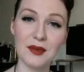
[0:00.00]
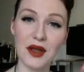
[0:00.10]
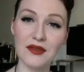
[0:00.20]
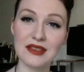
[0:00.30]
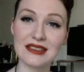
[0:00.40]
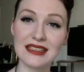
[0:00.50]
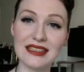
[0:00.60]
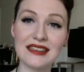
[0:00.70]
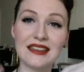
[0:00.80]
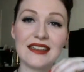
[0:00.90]
perfect
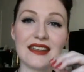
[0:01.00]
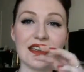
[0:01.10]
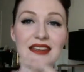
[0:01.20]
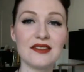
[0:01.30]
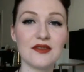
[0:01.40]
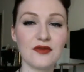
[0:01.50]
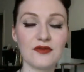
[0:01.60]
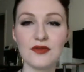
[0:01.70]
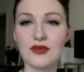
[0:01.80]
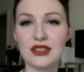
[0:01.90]
skin and
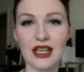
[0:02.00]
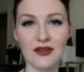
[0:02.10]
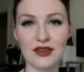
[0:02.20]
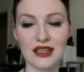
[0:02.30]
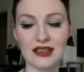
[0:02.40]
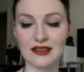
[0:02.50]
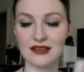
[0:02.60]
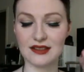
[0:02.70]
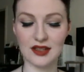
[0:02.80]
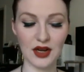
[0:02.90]
just everything.
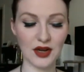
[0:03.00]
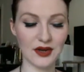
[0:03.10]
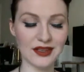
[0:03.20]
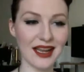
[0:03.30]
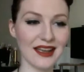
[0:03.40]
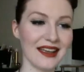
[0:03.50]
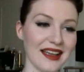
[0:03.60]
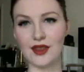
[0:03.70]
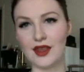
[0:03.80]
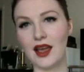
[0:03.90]
So yeah.
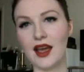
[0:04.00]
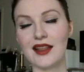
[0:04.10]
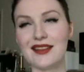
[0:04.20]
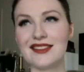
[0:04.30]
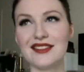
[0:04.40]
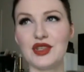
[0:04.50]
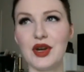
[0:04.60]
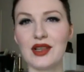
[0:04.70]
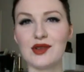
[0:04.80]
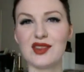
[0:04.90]
This is a
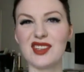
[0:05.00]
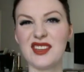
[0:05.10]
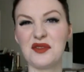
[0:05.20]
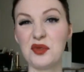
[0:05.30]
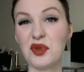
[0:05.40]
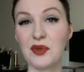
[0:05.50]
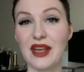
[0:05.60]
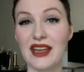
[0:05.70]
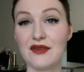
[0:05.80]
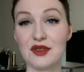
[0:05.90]
great look if you want to
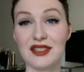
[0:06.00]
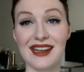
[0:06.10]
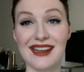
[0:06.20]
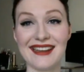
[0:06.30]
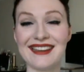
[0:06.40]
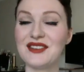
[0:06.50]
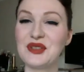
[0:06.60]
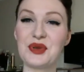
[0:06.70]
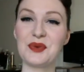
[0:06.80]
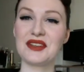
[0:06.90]
wear every day,
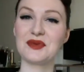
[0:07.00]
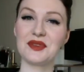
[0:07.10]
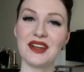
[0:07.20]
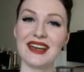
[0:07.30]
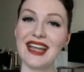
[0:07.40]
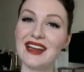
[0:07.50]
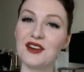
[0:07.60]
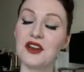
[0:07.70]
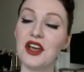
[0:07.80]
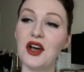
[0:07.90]
or you can wear it to a night
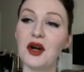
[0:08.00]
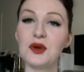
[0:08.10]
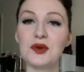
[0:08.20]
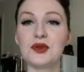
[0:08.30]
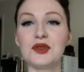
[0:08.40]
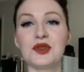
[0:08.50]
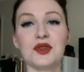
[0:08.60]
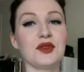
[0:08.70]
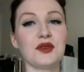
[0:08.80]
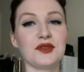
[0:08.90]
out, or you
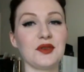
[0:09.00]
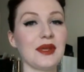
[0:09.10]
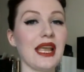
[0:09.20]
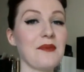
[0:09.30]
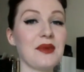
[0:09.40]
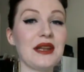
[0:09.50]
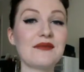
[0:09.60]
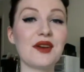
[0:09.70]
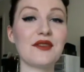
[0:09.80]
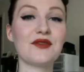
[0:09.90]
could also be a
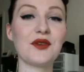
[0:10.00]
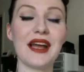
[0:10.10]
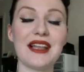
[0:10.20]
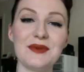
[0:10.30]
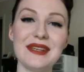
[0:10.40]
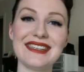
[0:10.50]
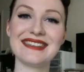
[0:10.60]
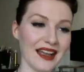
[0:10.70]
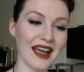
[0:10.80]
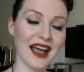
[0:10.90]
pinup girl for
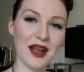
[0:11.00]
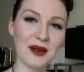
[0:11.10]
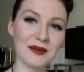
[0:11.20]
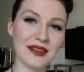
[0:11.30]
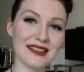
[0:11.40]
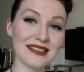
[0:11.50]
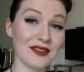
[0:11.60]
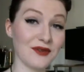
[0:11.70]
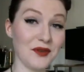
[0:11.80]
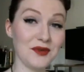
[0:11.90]
Halloween. I hope that this
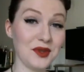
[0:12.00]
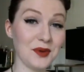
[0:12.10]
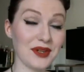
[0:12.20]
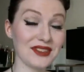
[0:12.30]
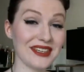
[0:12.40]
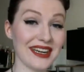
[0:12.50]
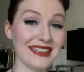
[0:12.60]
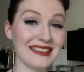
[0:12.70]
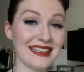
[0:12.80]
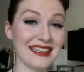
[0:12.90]
is fun for you to watch,
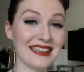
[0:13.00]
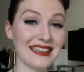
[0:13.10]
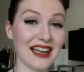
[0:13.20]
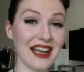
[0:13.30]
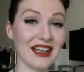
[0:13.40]
guys, and